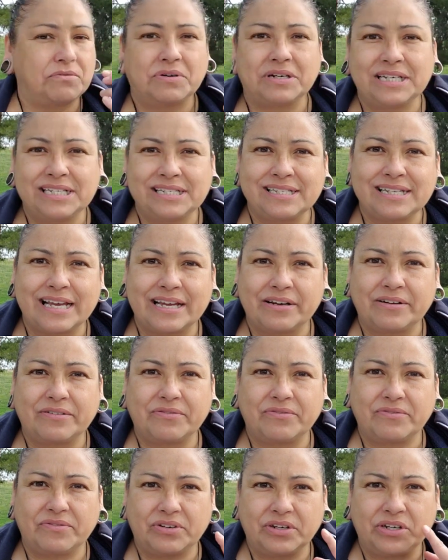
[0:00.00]
What is that
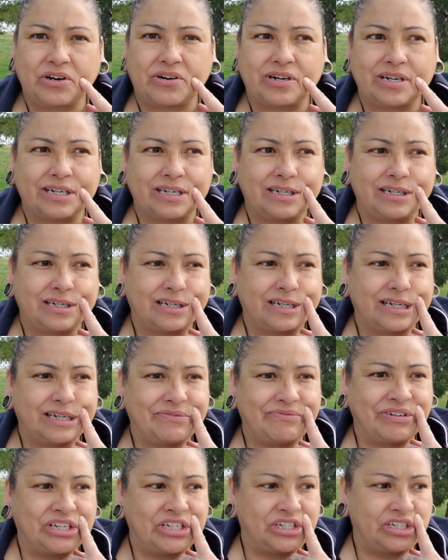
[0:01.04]
yarn
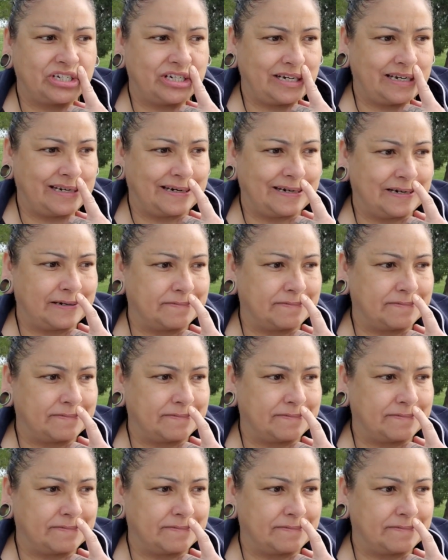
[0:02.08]
convention